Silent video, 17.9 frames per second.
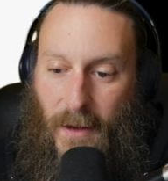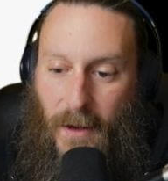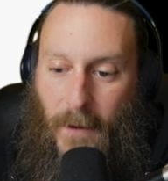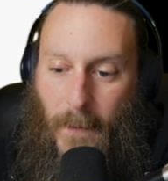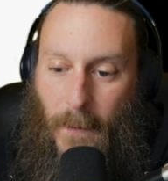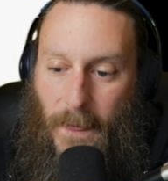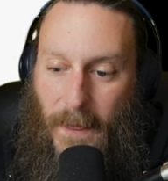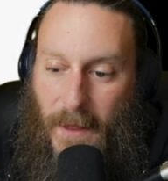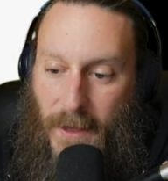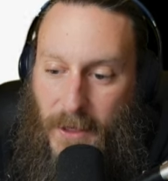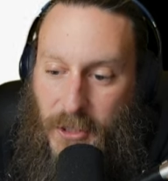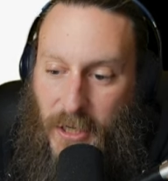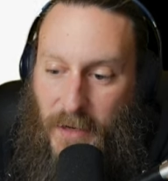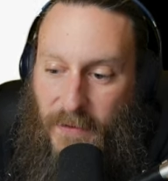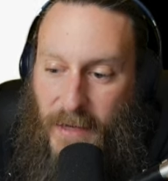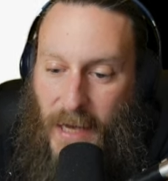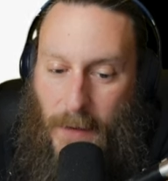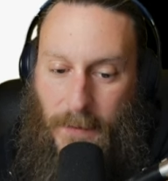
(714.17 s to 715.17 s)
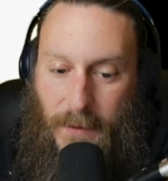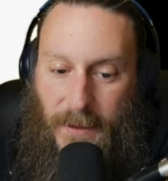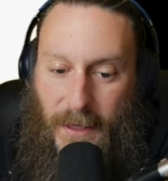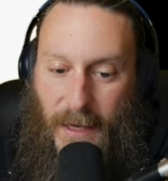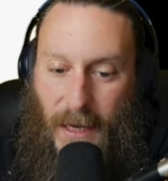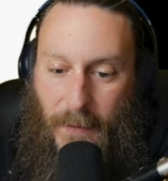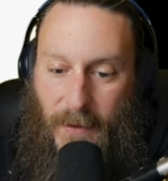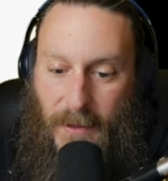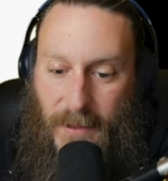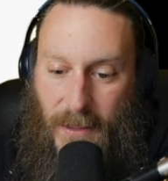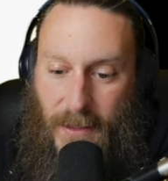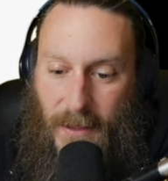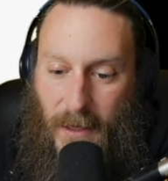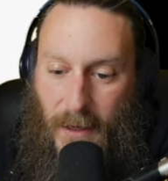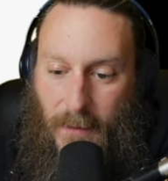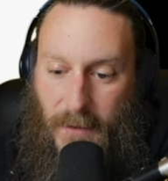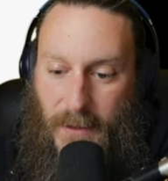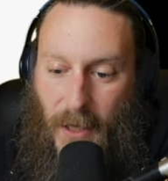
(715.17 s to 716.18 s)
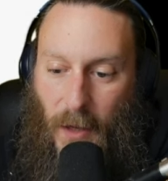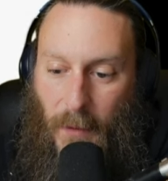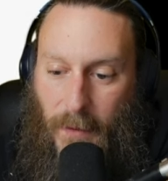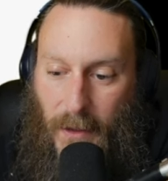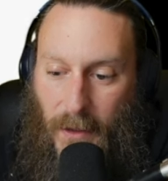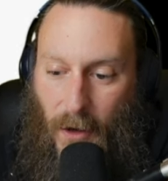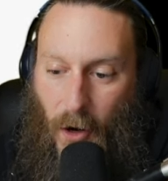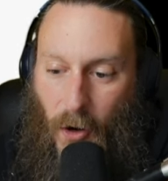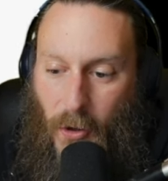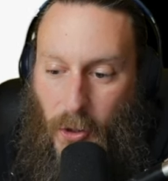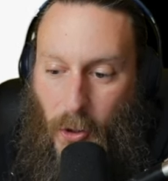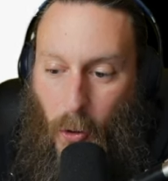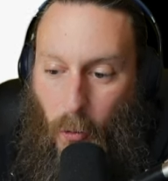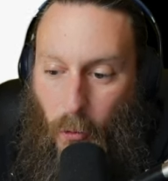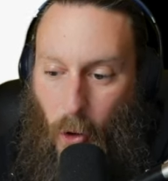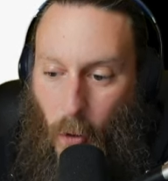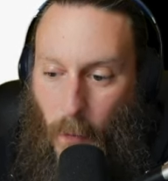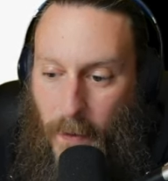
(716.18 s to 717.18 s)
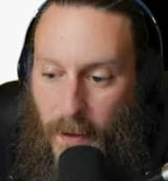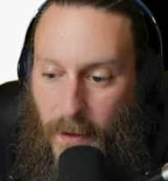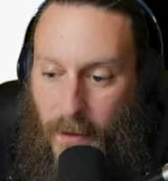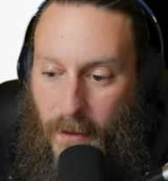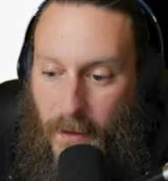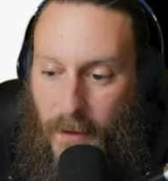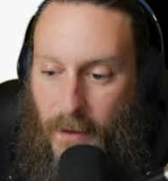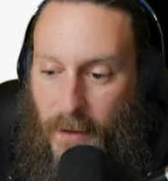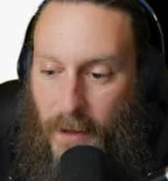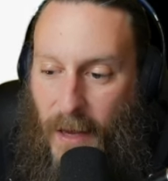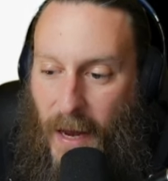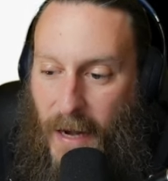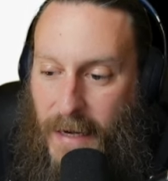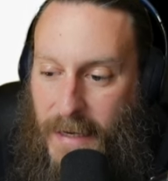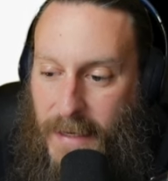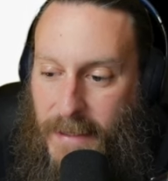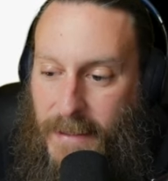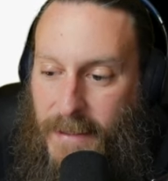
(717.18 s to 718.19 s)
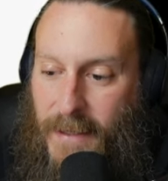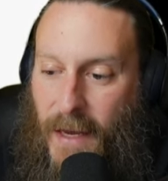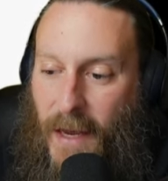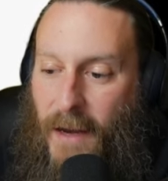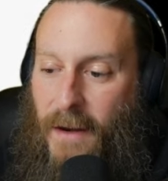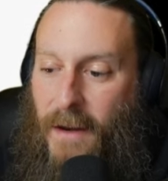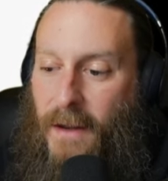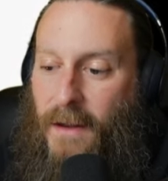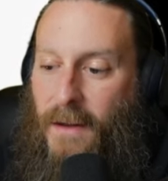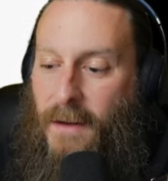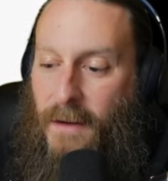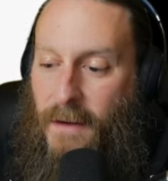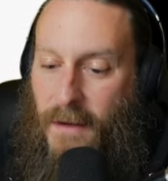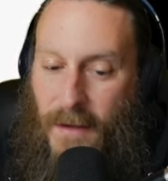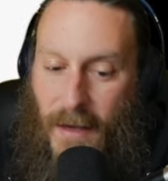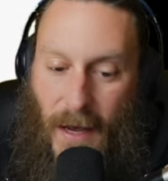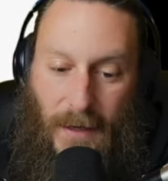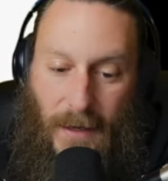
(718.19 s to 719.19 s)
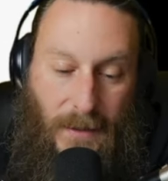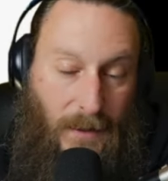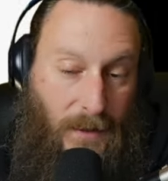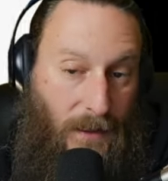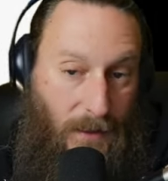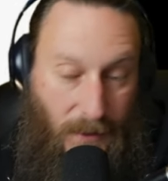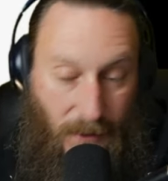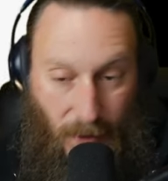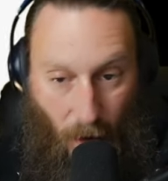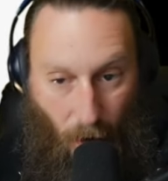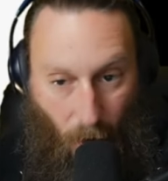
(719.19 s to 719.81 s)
Then the chief captain came and said to him, tell me, are you a Roman? And he said, yes. This is all